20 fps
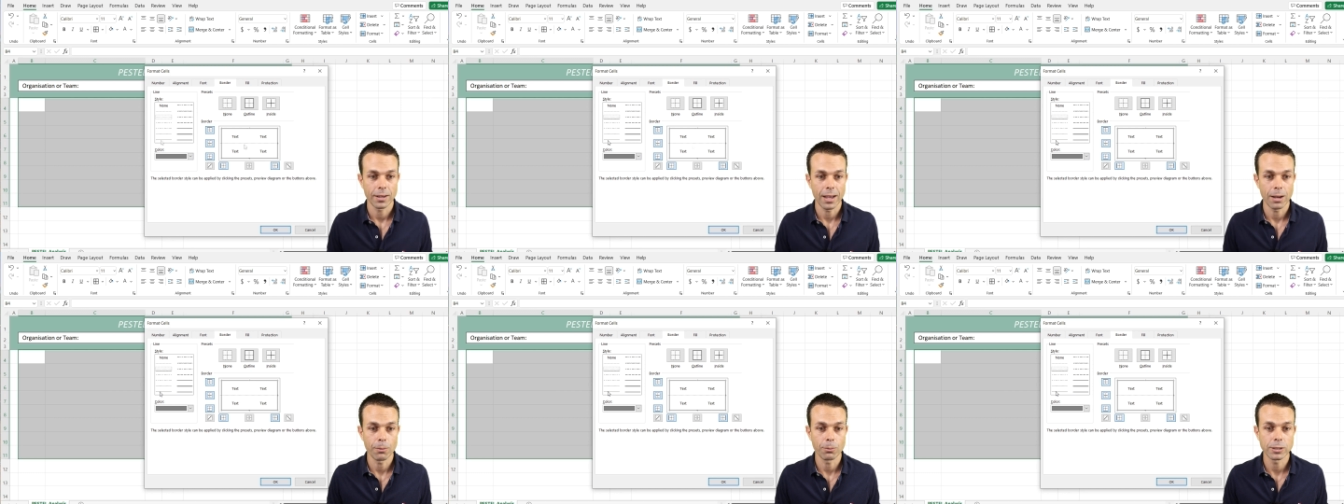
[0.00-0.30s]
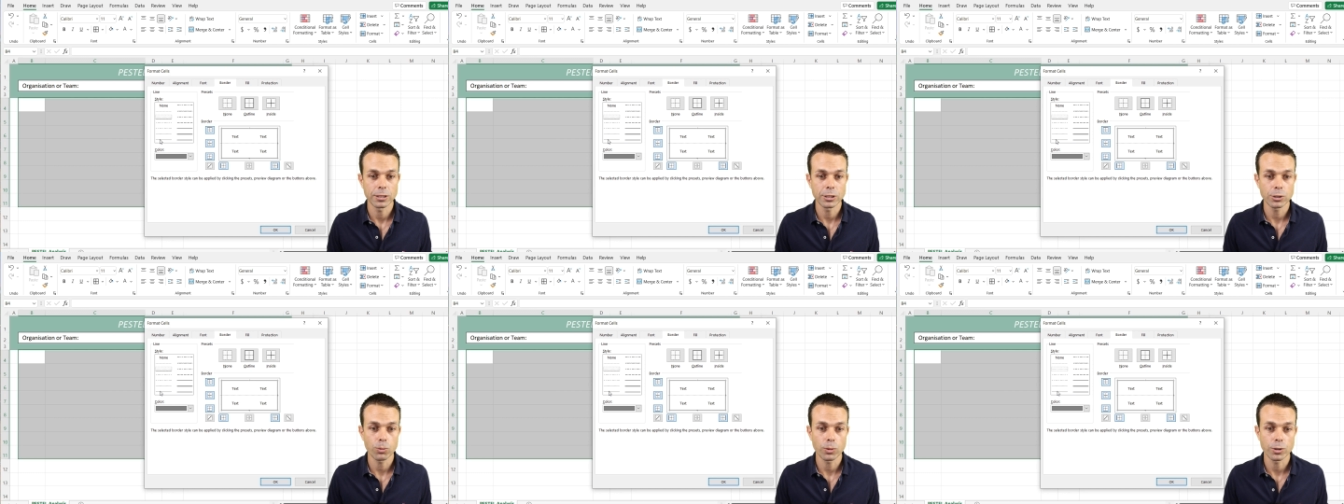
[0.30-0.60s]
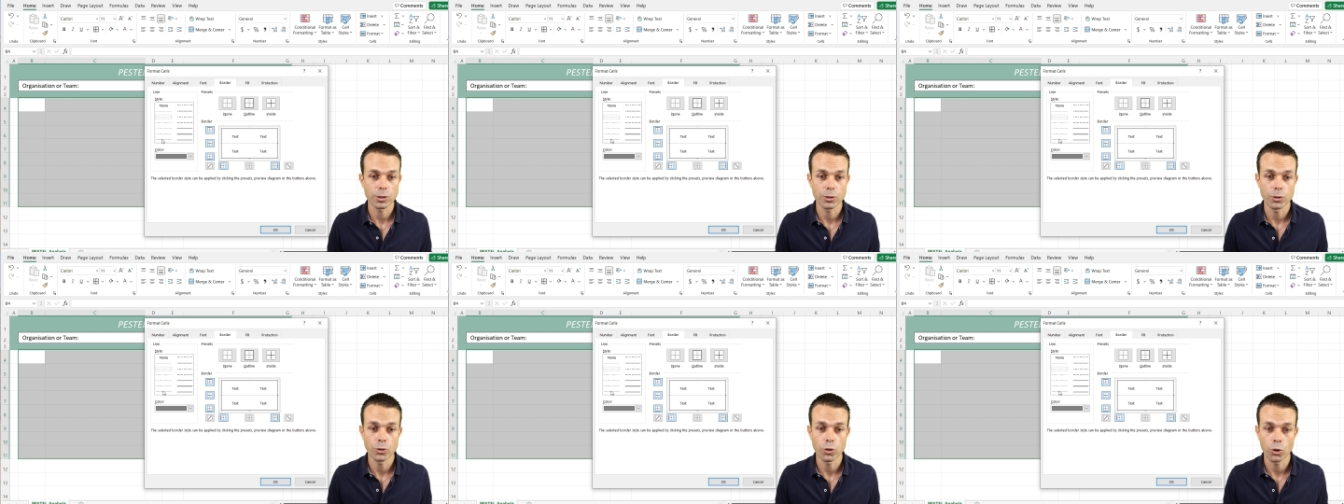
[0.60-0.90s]
And we just
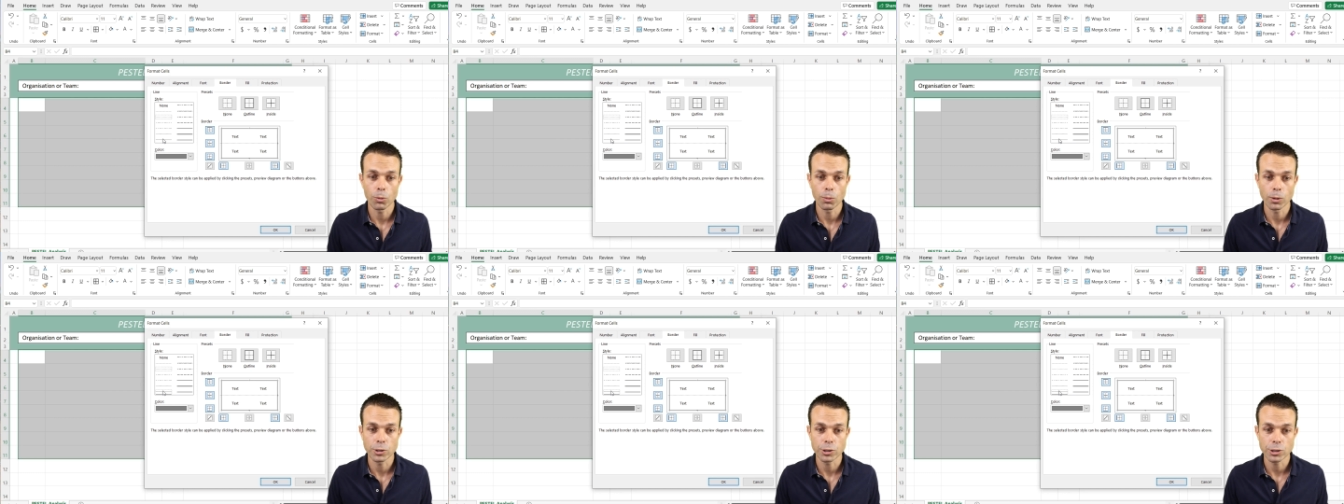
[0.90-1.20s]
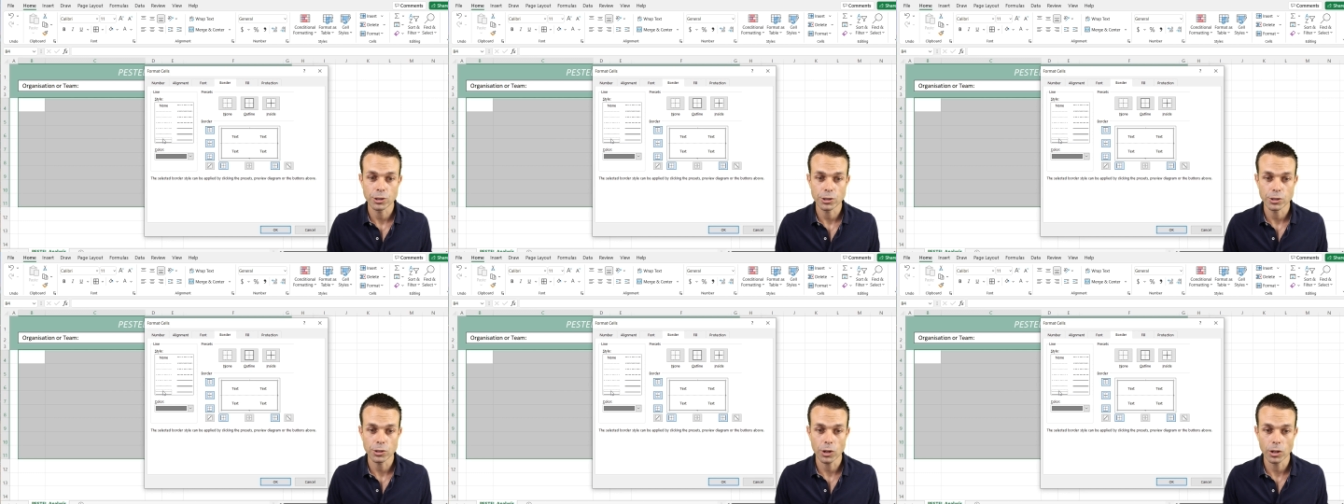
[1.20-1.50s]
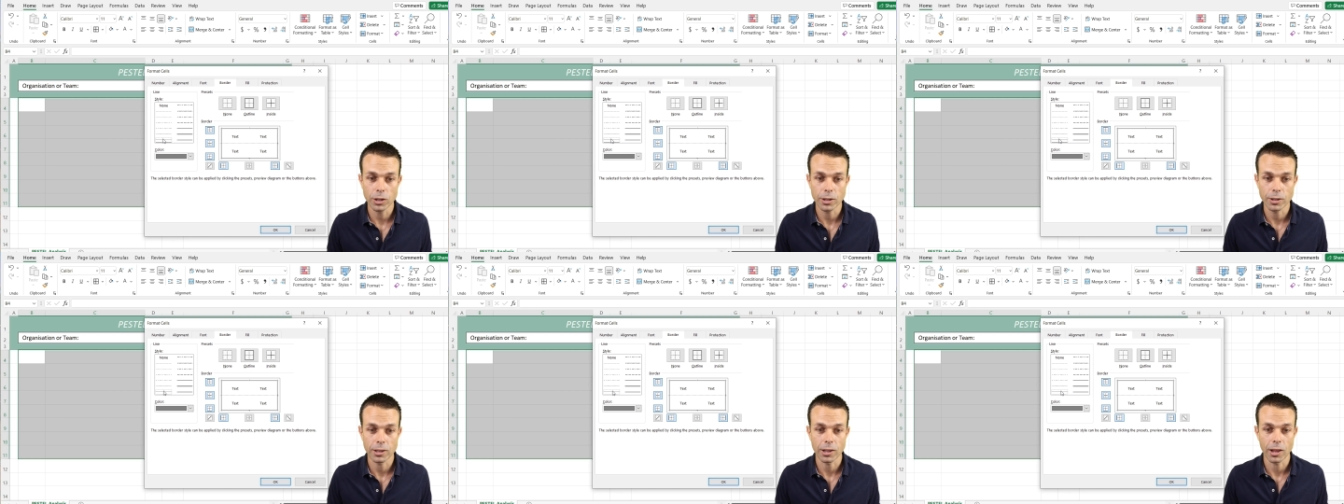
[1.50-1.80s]
want a normal
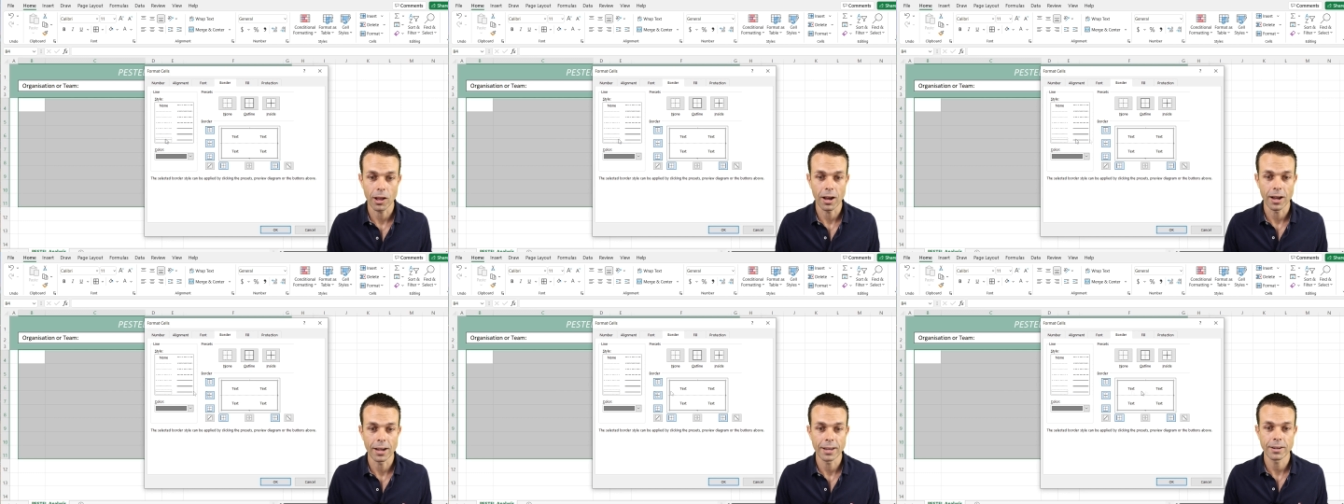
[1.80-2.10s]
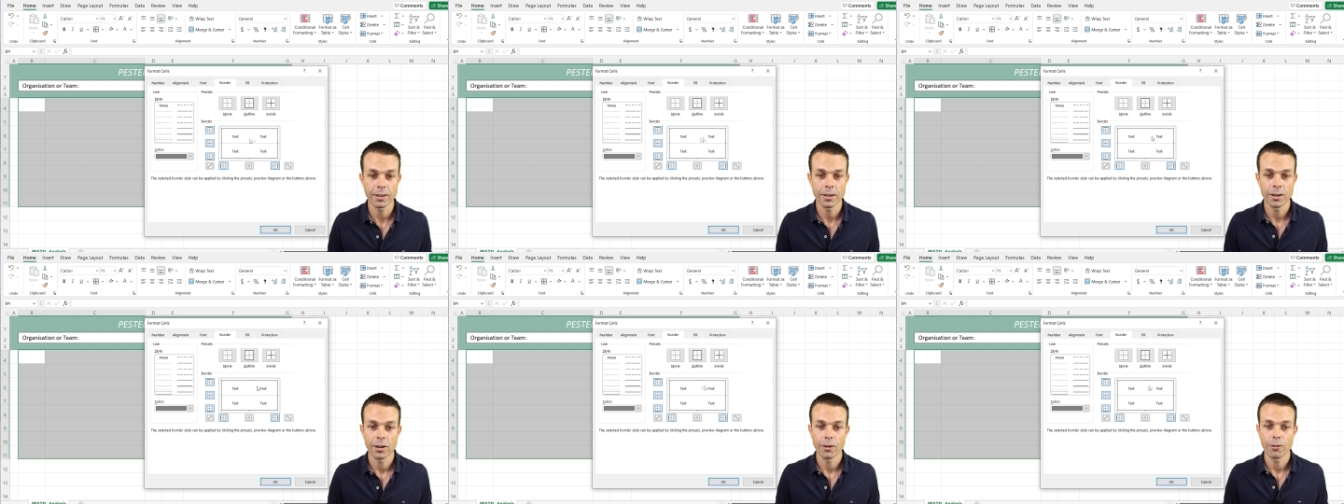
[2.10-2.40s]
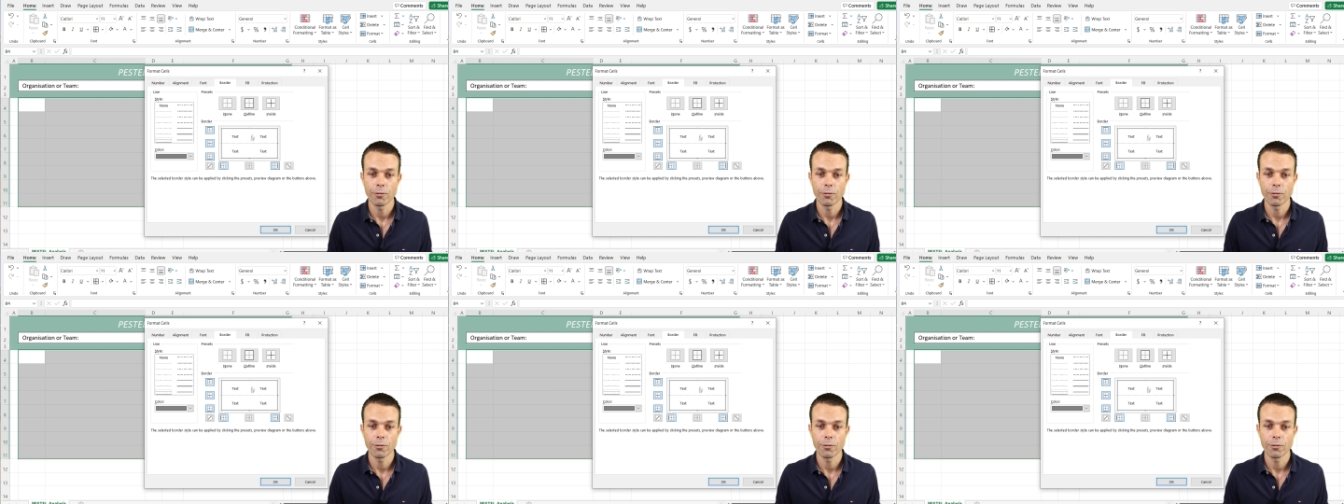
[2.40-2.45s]
solid line